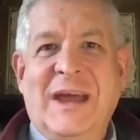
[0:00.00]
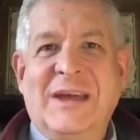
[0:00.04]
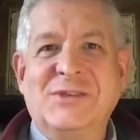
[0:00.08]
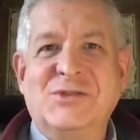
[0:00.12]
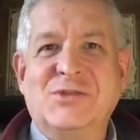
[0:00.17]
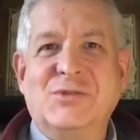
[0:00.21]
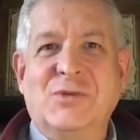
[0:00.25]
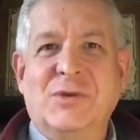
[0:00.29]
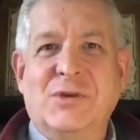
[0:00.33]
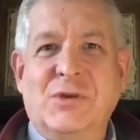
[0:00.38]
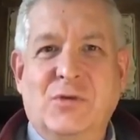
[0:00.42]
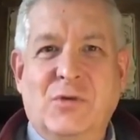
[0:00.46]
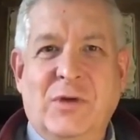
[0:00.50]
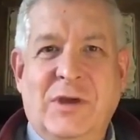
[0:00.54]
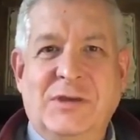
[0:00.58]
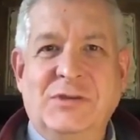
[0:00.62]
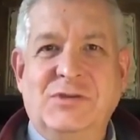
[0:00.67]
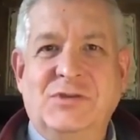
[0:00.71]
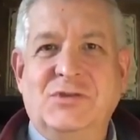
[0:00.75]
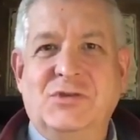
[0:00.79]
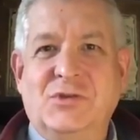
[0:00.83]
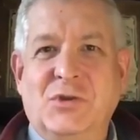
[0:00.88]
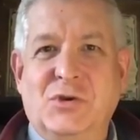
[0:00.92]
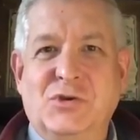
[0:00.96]
pastor at
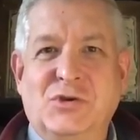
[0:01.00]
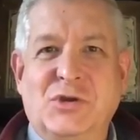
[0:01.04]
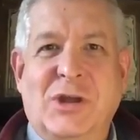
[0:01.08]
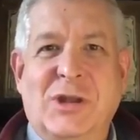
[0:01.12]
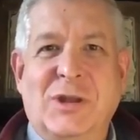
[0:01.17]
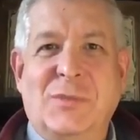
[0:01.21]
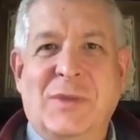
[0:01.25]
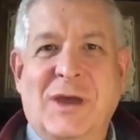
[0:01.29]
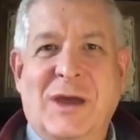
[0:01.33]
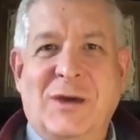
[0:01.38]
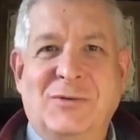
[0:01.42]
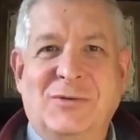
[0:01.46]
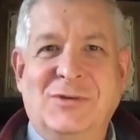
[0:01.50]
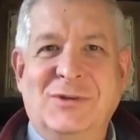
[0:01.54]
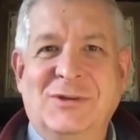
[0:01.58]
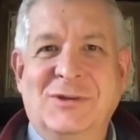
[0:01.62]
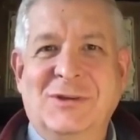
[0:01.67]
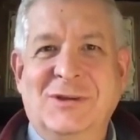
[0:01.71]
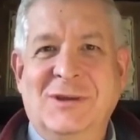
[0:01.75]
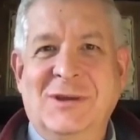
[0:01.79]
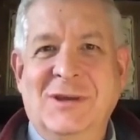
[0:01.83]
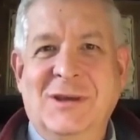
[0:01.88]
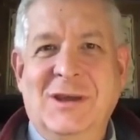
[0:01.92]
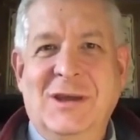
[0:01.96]
Grace Church on the Mount.
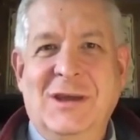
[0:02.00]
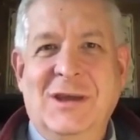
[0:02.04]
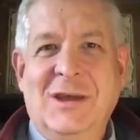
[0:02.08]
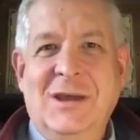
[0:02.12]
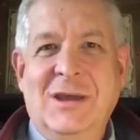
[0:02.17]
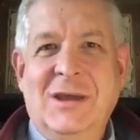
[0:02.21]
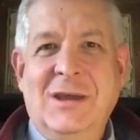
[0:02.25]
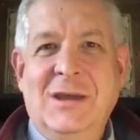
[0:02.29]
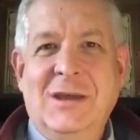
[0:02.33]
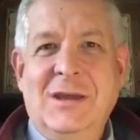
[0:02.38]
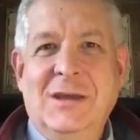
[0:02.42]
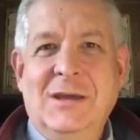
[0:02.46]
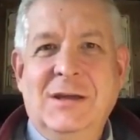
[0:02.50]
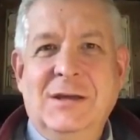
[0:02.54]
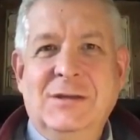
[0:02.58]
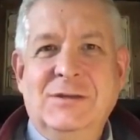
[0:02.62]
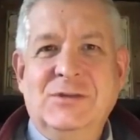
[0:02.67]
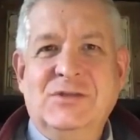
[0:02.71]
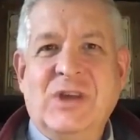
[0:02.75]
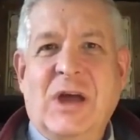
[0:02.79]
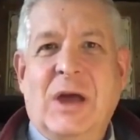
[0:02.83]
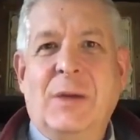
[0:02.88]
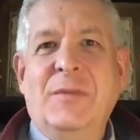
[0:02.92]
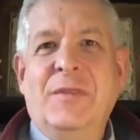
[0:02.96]

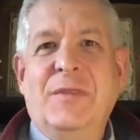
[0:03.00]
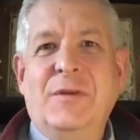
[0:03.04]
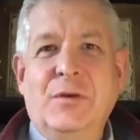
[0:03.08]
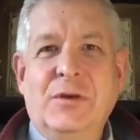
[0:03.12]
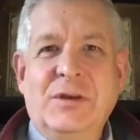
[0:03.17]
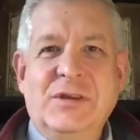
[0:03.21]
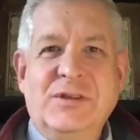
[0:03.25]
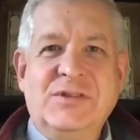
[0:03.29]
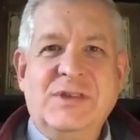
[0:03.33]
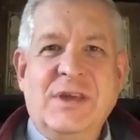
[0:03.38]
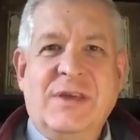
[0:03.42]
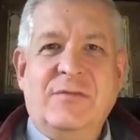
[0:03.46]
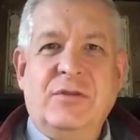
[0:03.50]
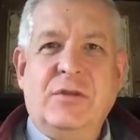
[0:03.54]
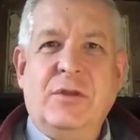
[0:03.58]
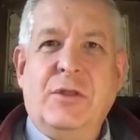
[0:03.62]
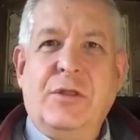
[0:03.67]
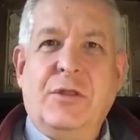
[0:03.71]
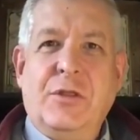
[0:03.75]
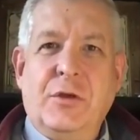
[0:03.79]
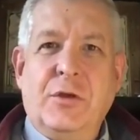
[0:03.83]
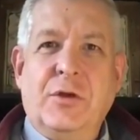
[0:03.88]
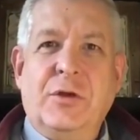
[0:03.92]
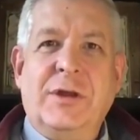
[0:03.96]
Psalm
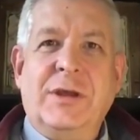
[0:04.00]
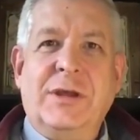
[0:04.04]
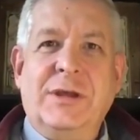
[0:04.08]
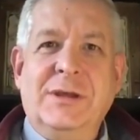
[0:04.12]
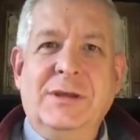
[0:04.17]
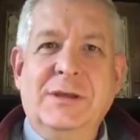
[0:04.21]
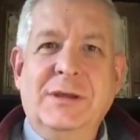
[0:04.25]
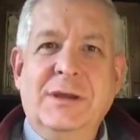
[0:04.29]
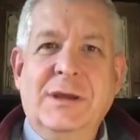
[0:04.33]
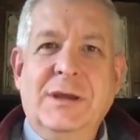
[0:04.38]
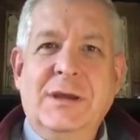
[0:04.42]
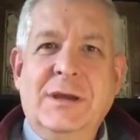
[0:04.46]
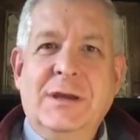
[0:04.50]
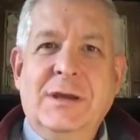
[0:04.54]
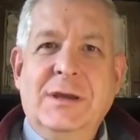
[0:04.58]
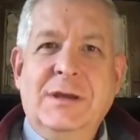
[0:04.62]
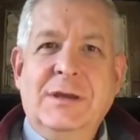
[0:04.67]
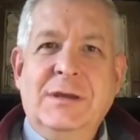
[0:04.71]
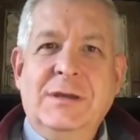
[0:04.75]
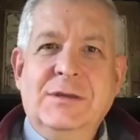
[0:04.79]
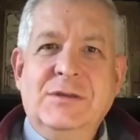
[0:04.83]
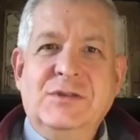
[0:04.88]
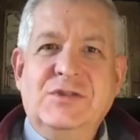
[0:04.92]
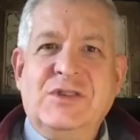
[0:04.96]
37:30
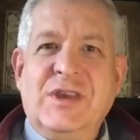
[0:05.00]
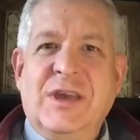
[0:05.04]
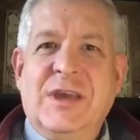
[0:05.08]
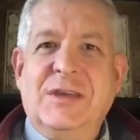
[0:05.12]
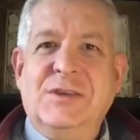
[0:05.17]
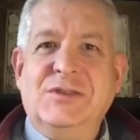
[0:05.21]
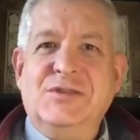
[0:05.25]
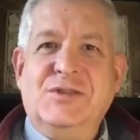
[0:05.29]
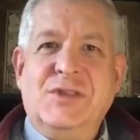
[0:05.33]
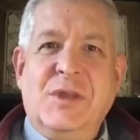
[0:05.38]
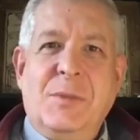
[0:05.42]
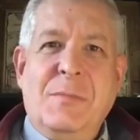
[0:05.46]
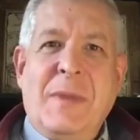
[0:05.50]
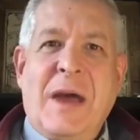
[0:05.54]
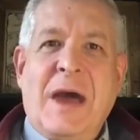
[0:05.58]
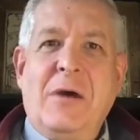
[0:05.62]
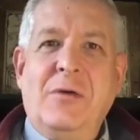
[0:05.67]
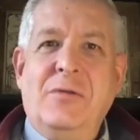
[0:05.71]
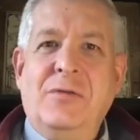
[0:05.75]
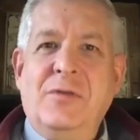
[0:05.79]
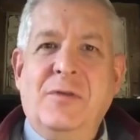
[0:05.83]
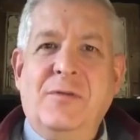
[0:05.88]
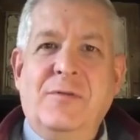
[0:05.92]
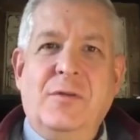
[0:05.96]
says, "The
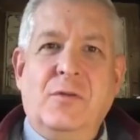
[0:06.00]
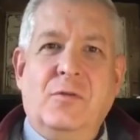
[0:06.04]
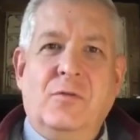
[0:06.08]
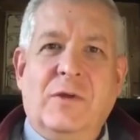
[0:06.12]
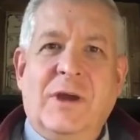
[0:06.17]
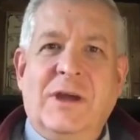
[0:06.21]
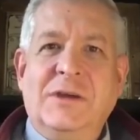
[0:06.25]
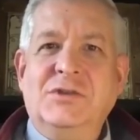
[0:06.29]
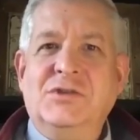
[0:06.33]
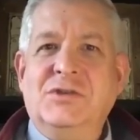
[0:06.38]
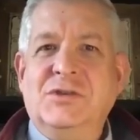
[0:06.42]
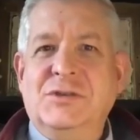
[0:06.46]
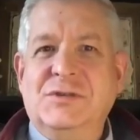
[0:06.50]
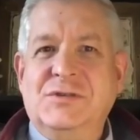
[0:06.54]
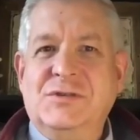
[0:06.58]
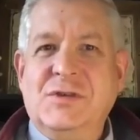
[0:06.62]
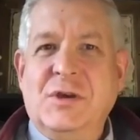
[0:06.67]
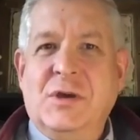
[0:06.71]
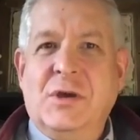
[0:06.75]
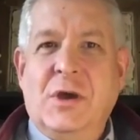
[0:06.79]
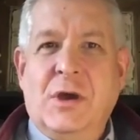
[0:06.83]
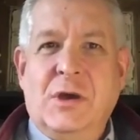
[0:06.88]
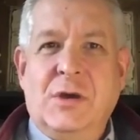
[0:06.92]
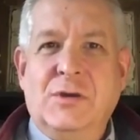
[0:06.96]
mouth of the
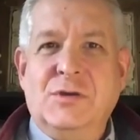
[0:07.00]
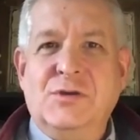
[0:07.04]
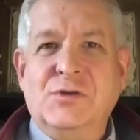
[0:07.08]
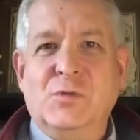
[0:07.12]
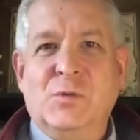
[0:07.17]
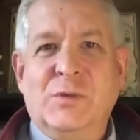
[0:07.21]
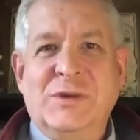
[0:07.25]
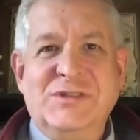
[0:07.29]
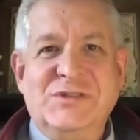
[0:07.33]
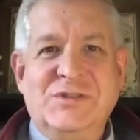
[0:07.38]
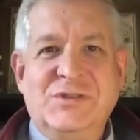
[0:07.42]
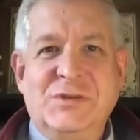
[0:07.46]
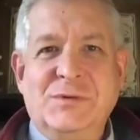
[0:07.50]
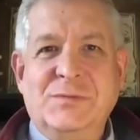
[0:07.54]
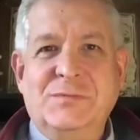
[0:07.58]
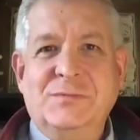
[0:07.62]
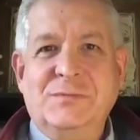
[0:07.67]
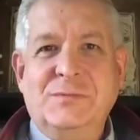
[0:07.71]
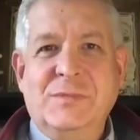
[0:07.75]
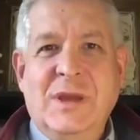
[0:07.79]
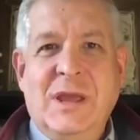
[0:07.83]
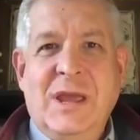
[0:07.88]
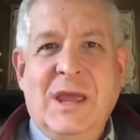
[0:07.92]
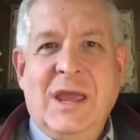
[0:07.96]
righteous utters
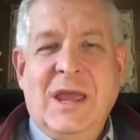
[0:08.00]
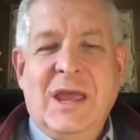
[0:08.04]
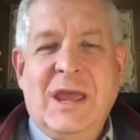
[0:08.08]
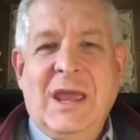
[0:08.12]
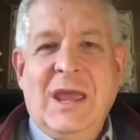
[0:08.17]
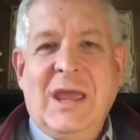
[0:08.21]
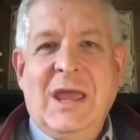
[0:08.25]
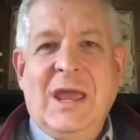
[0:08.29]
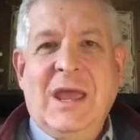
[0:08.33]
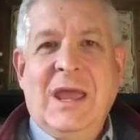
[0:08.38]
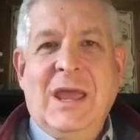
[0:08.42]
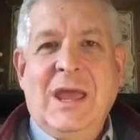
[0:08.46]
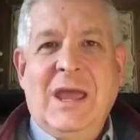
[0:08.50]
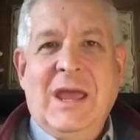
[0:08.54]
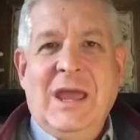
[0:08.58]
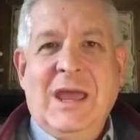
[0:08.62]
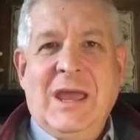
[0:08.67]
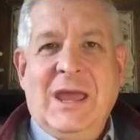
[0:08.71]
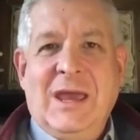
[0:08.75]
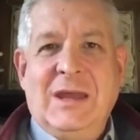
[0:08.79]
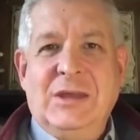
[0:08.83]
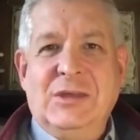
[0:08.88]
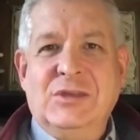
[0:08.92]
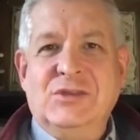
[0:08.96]
wisdom,
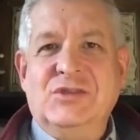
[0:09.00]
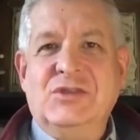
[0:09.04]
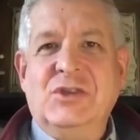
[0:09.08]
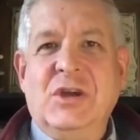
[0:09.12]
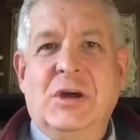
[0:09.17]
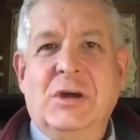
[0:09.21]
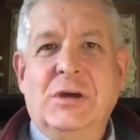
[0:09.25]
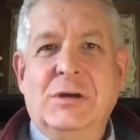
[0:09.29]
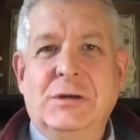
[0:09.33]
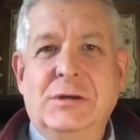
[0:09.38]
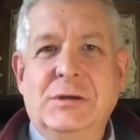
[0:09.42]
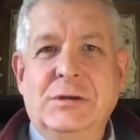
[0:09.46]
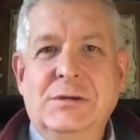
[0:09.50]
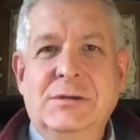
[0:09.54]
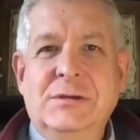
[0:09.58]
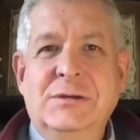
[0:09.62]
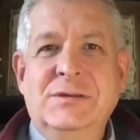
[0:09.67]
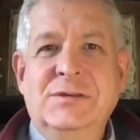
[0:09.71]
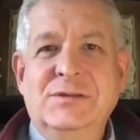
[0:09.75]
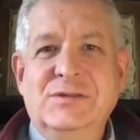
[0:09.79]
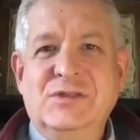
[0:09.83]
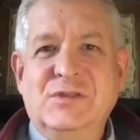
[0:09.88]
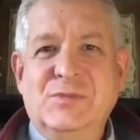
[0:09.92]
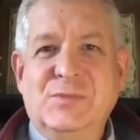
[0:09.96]
and his tongue
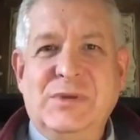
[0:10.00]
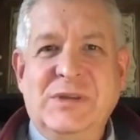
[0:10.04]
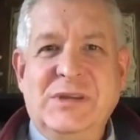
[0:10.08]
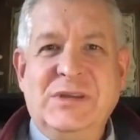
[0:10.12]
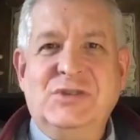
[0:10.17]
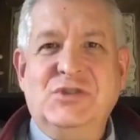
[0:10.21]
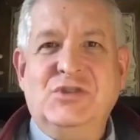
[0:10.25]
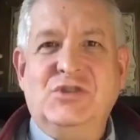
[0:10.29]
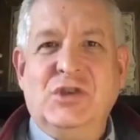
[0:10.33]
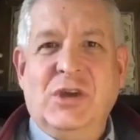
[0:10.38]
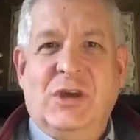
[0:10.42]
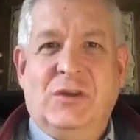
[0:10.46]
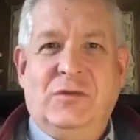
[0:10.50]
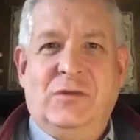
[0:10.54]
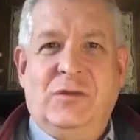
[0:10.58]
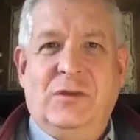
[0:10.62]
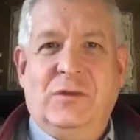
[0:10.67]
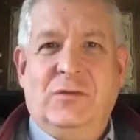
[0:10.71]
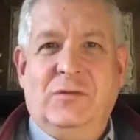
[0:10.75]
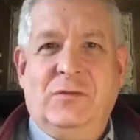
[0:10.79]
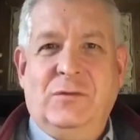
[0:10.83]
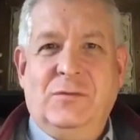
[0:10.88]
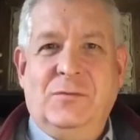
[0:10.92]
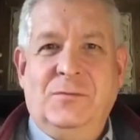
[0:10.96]
speaks
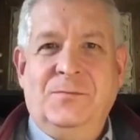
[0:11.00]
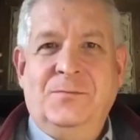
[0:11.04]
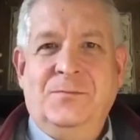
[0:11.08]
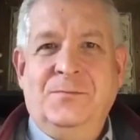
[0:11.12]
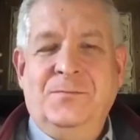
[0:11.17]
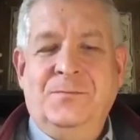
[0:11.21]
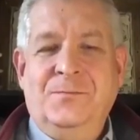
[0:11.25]
justice."